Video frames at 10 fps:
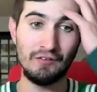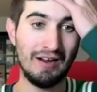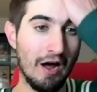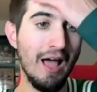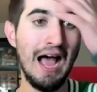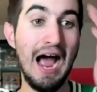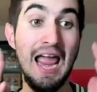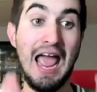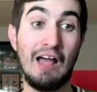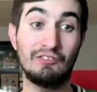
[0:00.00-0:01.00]
right now. I
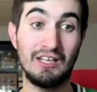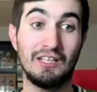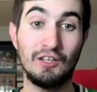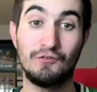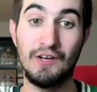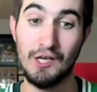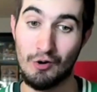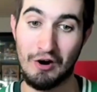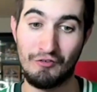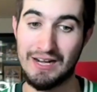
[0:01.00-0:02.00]
have to get this video
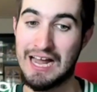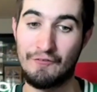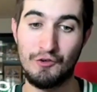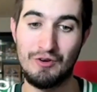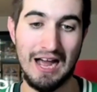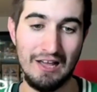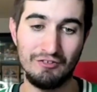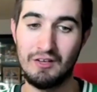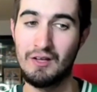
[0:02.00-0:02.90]
out right now for you guys.